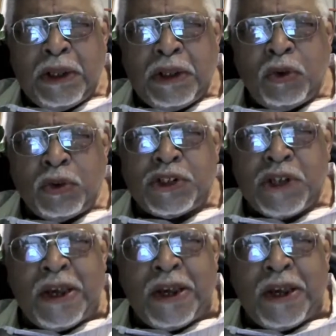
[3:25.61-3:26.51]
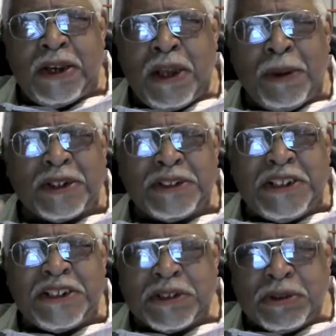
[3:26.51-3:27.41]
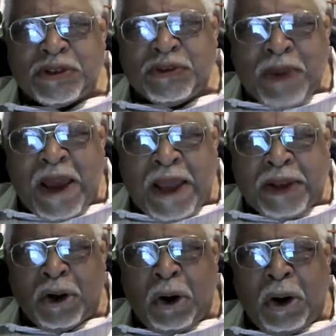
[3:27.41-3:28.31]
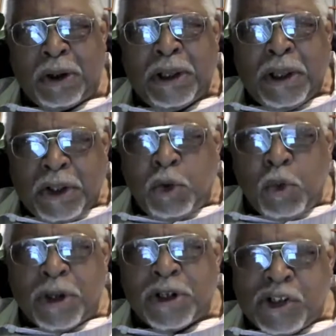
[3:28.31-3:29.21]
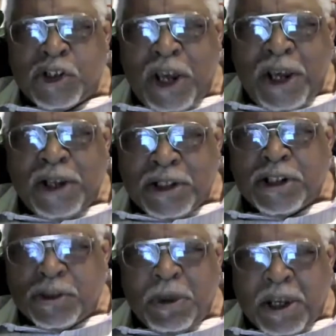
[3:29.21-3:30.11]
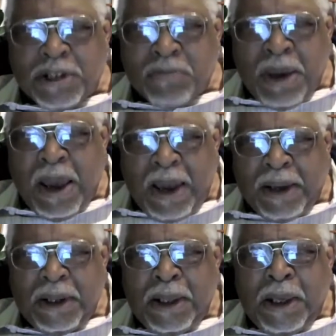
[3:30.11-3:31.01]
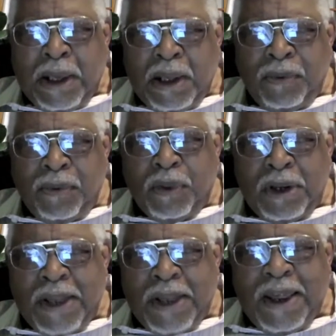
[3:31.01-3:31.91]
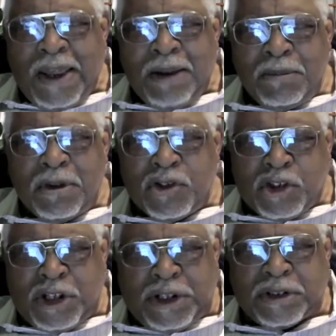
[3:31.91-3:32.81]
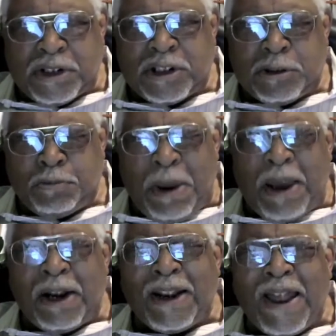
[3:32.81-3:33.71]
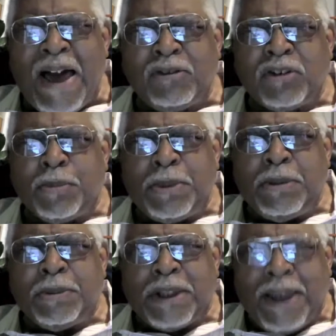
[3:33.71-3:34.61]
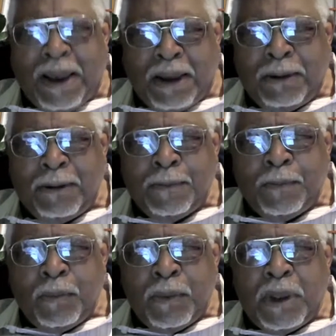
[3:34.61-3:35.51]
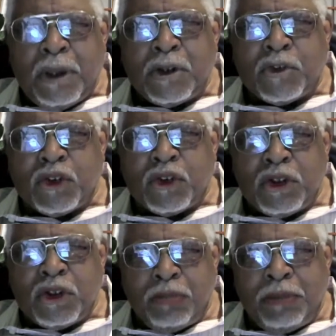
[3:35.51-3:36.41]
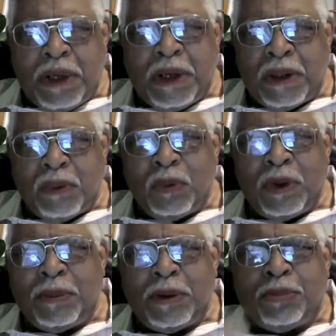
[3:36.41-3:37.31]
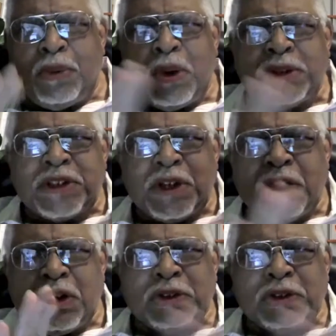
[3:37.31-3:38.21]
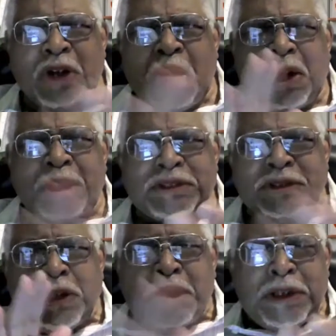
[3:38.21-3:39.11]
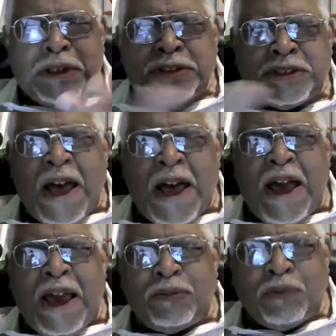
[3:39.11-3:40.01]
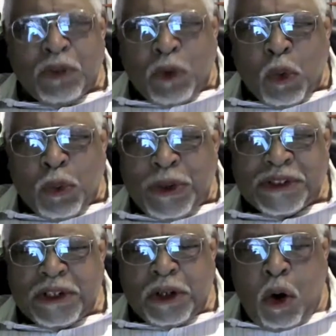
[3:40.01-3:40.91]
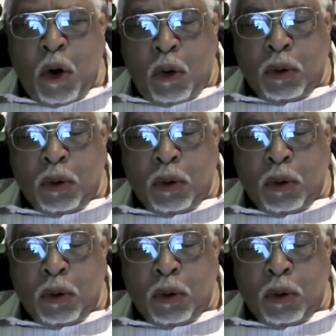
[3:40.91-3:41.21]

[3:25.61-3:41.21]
You change Nebuchadnezzar's mind, God. You can change this man's mind. In the name of Jesus, spare the lives of the people there. Innocent young men and women, boys and girls, God, dying for no reason at all.